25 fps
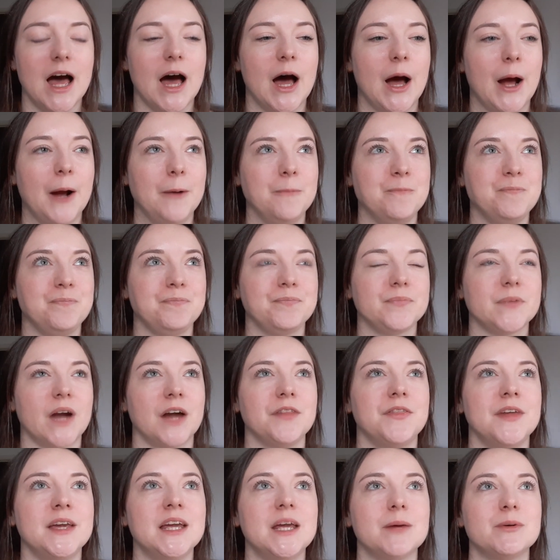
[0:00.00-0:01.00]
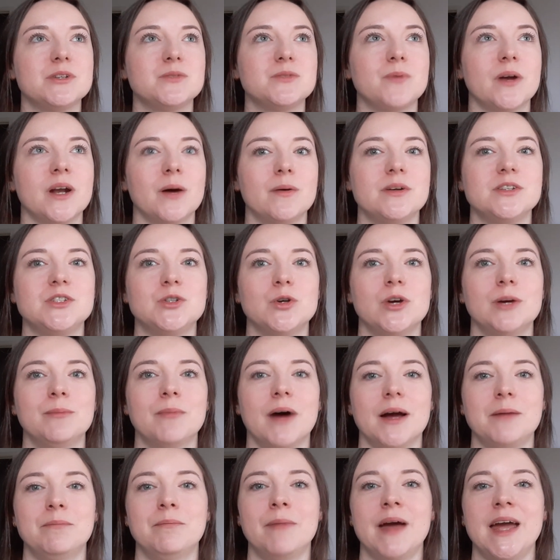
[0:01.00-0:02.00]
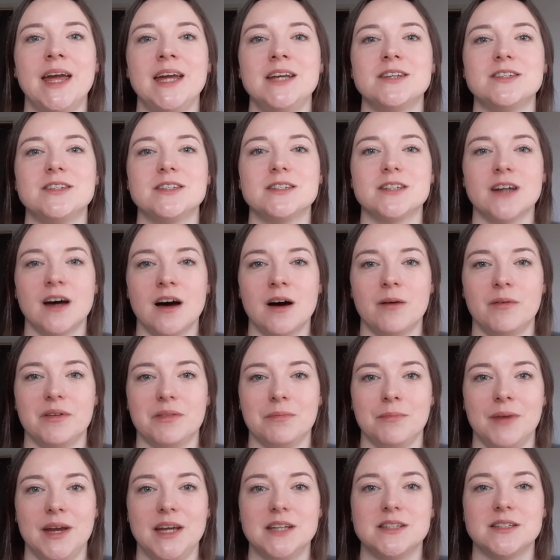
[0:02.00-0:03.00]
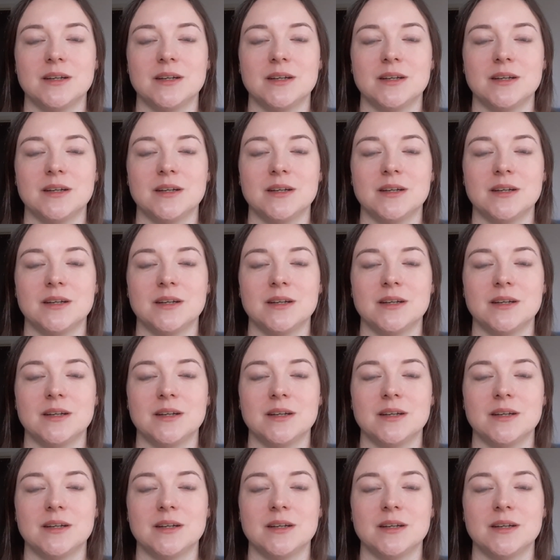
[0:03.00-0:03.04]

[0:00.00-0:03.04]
I think it was when I was doing my May Start With Me.